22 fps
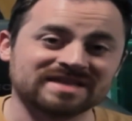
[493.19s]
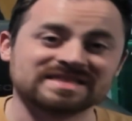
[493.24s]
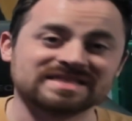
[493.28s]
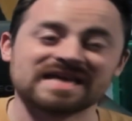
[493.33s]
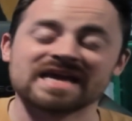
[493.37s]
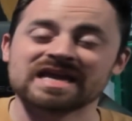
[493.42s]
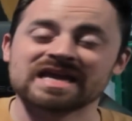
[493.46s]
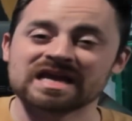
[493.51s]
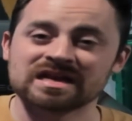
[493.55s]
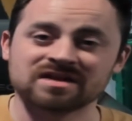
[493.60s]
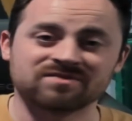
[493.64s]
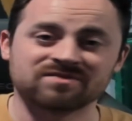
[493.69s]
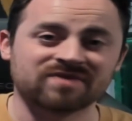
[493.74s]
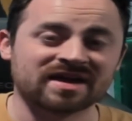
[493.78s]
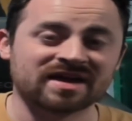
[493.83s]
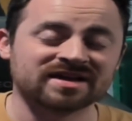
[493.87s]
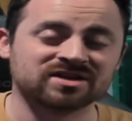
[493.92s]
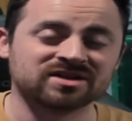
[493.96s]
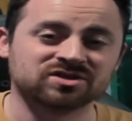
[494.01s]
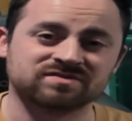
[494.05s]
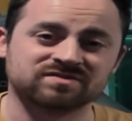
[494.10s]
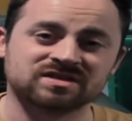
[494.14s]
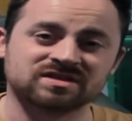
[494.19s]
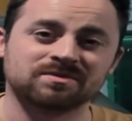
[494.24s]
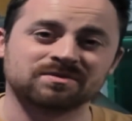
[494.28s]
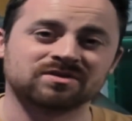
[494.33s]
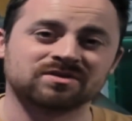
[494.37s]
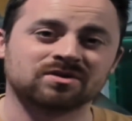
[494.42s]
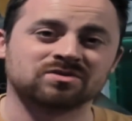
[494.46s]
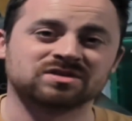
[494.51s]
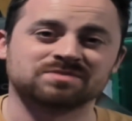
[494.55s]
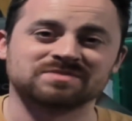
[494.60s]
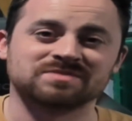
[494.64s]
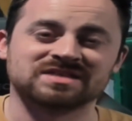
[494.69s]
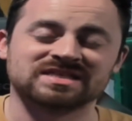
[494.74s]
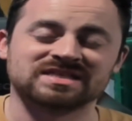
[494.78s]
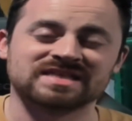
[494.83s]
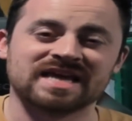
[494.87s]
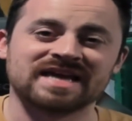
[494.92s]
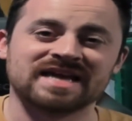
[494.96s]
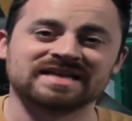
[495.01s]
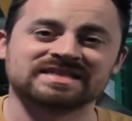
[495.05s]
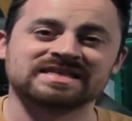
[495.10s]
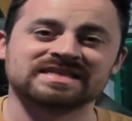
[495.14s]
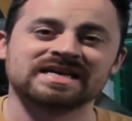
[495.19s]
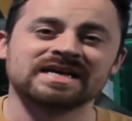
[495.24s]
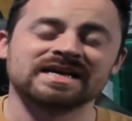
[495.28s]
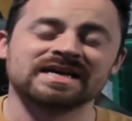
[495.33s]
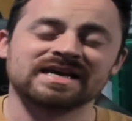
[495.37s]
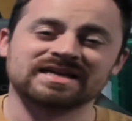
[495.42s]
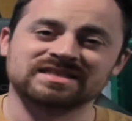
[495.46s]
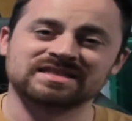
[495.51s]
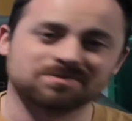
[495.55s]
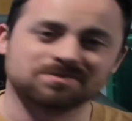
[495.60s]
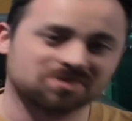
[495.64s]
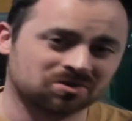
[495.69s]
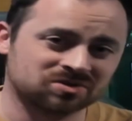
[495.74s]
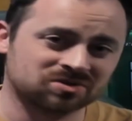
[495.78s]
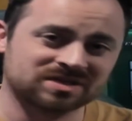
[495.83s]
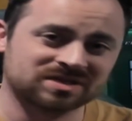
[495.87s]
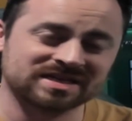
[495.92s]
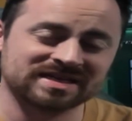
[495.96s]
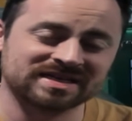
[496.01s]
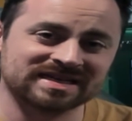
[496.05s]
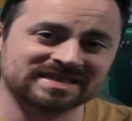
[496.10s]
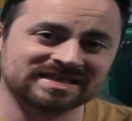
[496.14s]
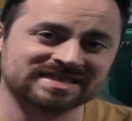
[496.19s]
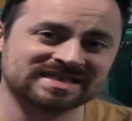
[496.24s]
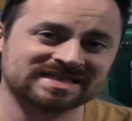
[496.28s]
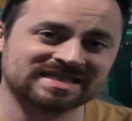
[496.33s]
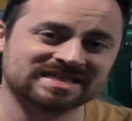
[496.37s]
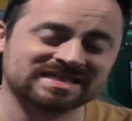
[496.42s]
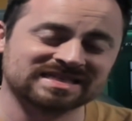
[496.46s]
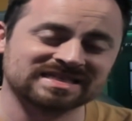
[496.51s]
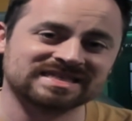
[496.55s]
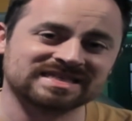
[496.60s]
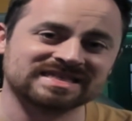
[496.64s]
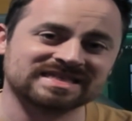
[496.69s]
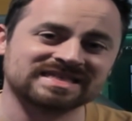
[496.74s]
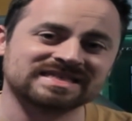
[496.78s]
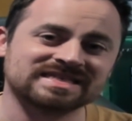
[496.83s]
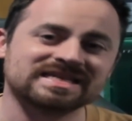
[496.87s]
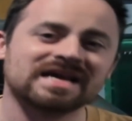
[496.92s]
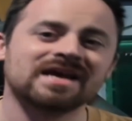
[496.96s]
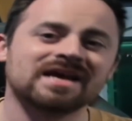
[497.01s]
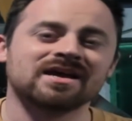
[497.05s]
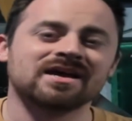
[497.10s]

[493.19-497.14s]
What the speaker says: taking advantage of some of those mistakes and some of those inconsistencies.